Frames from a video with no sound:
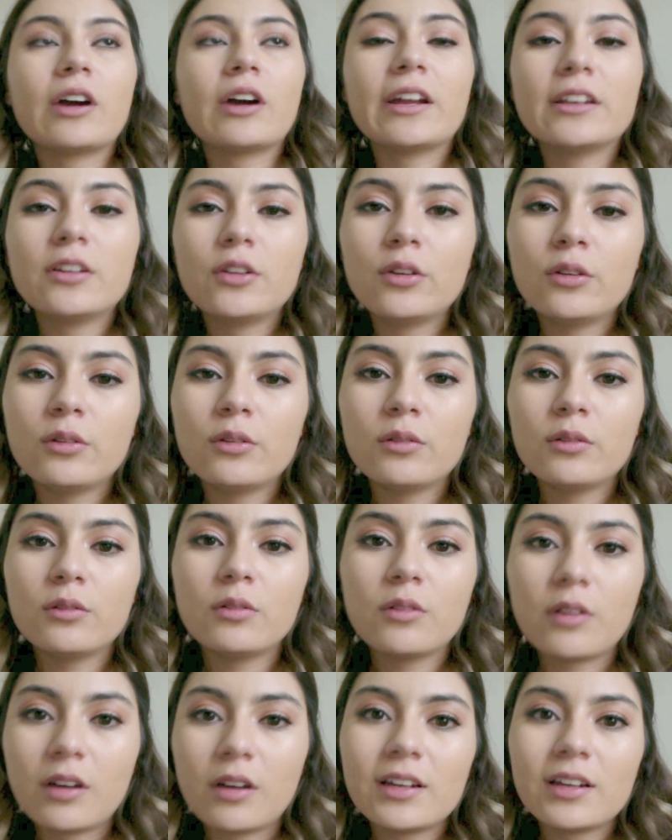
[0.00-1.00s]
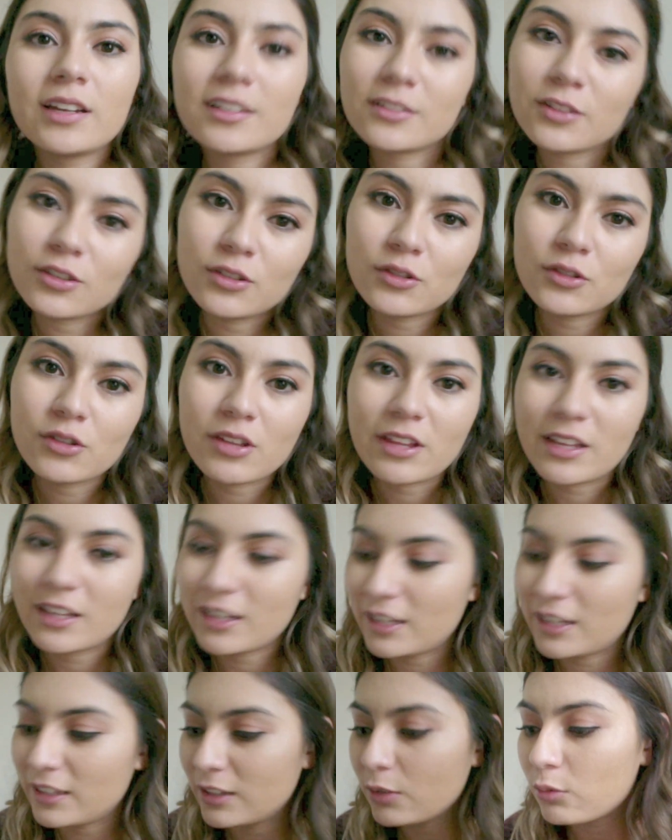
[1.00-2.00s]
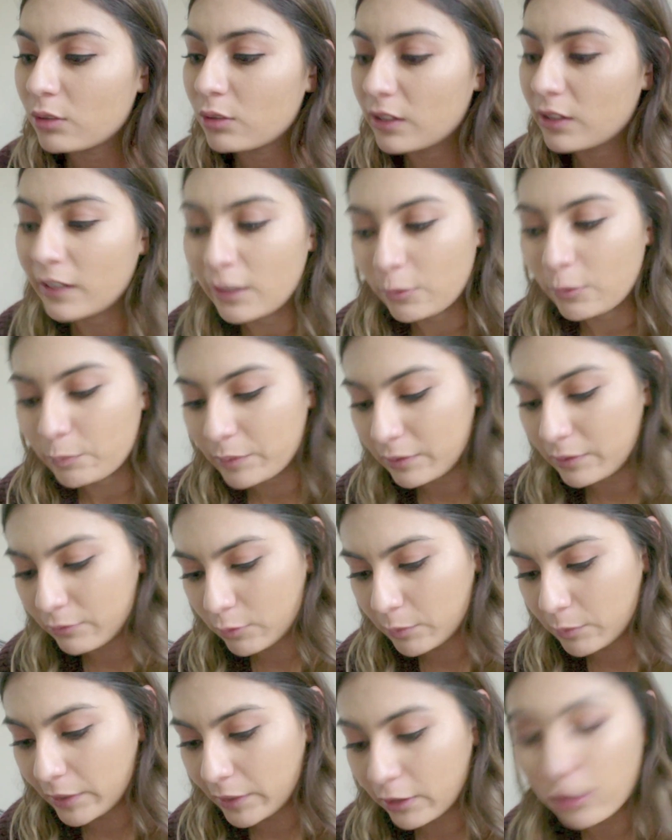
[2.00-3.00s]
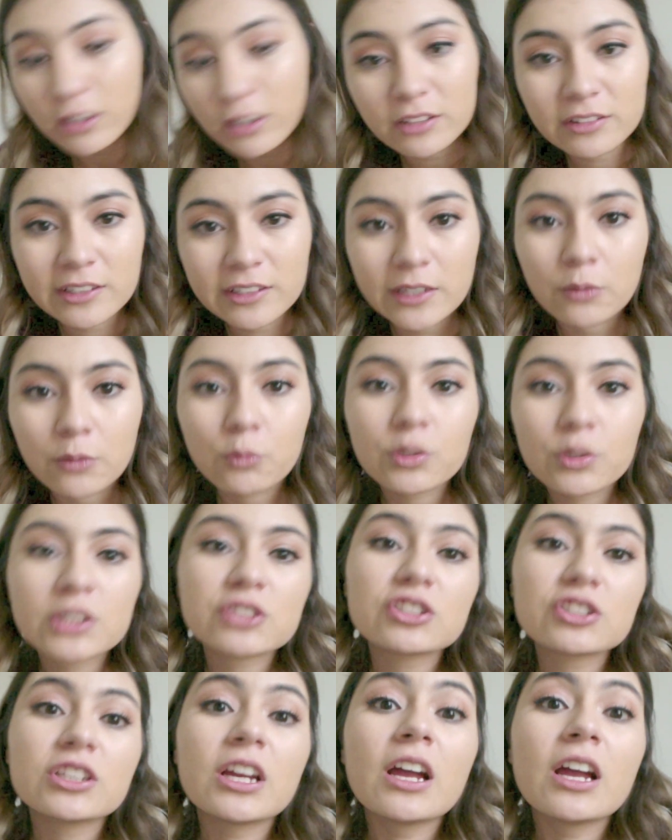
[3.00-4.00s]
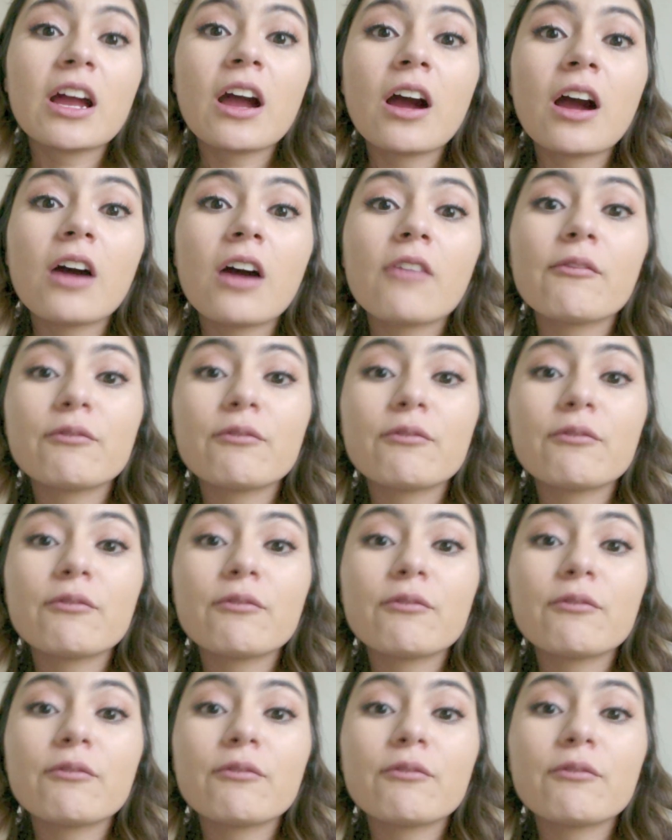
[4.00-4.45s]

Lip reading: so I knew I had to do that, and it really helped me for my content, which